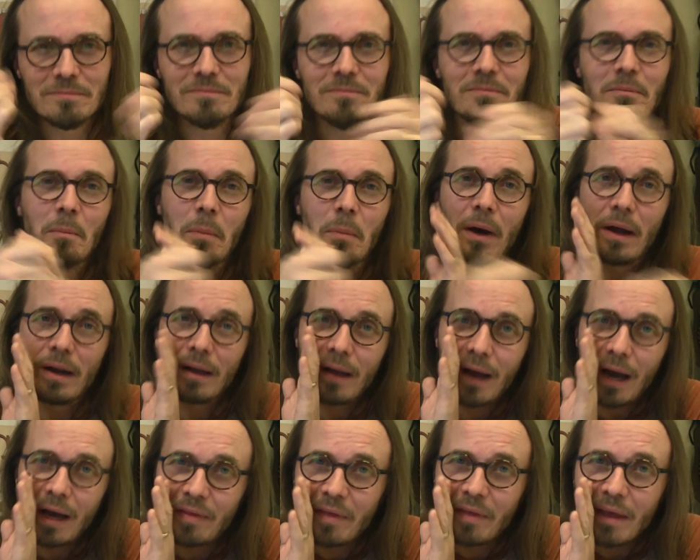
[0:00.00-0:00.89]
But
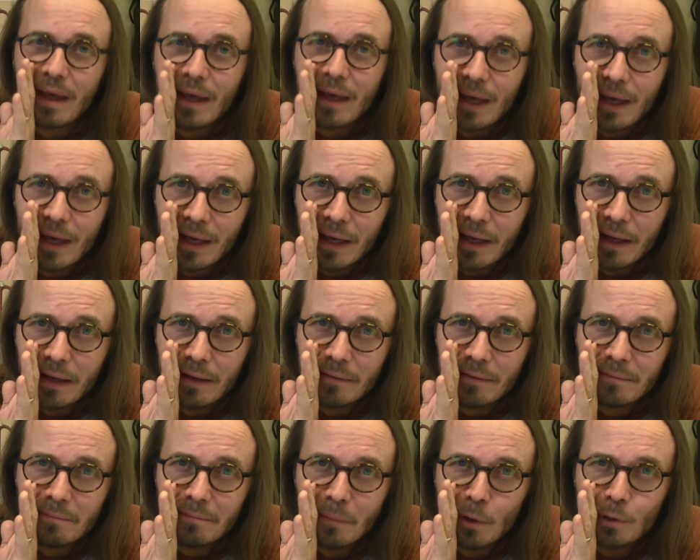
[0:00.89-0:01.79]
I think he
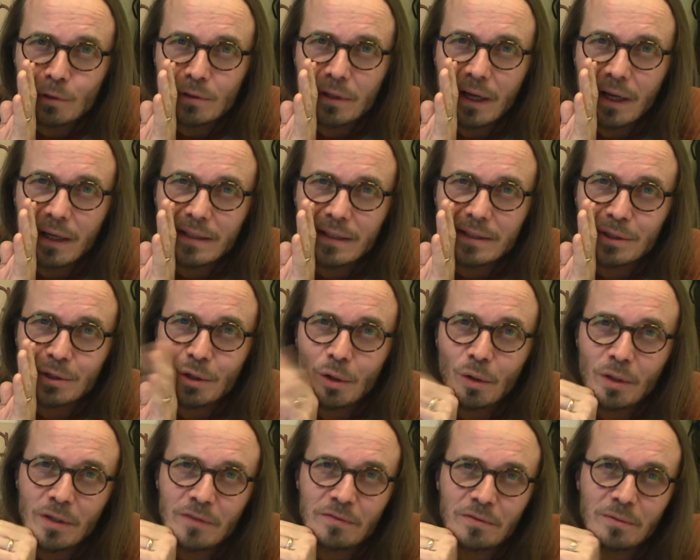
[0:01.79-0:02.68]
most likely
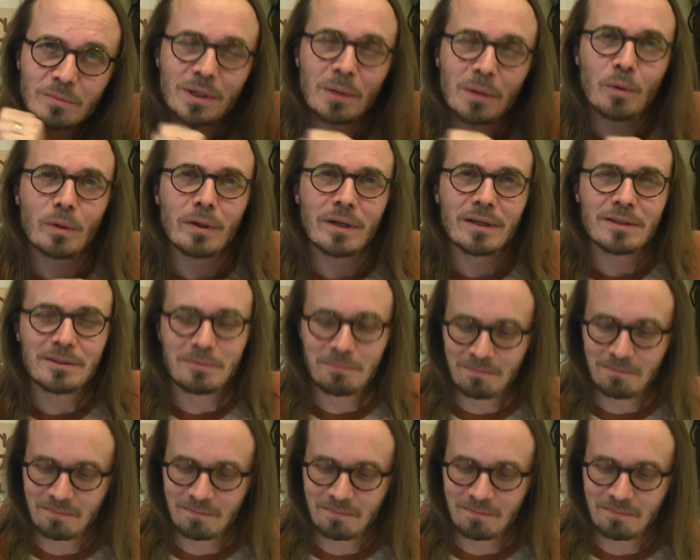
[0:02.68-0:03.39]
stole it from someone else.